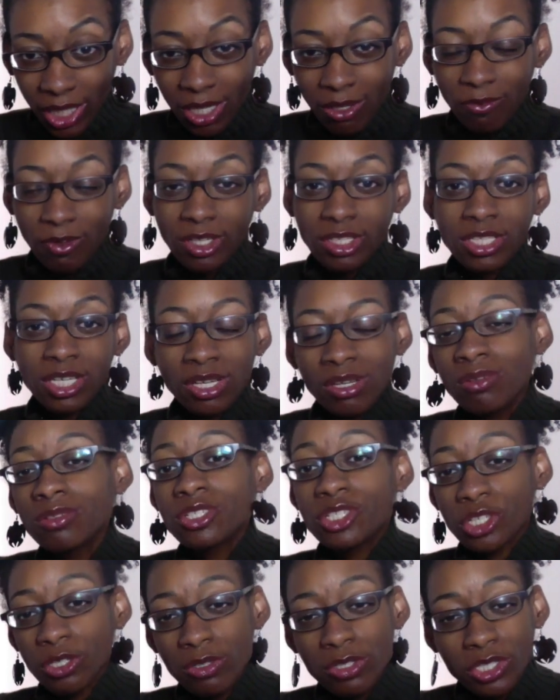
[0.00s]
If I
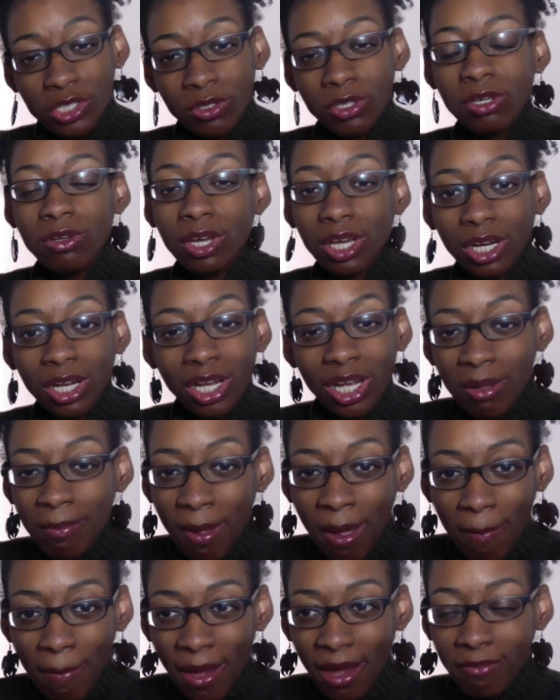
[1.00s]
choose you, you'll get an
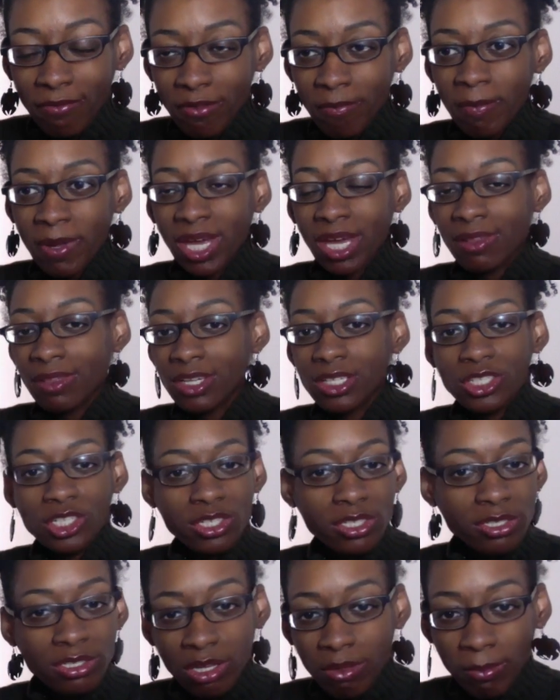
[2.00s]
email back from me, and then
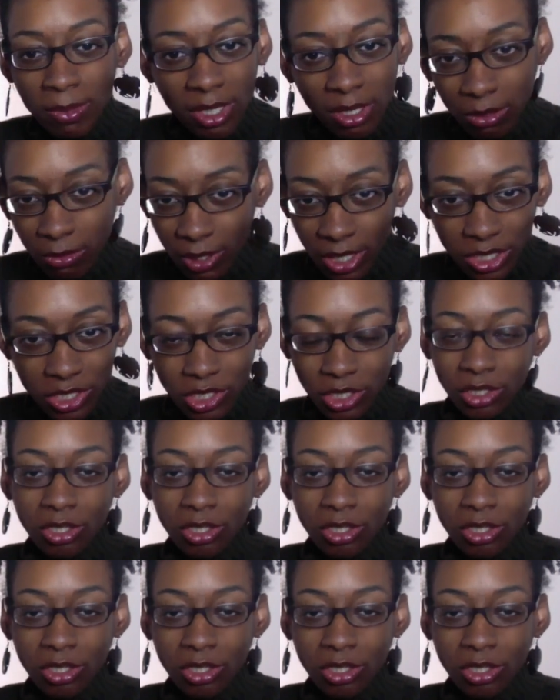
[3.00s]
just send me your question.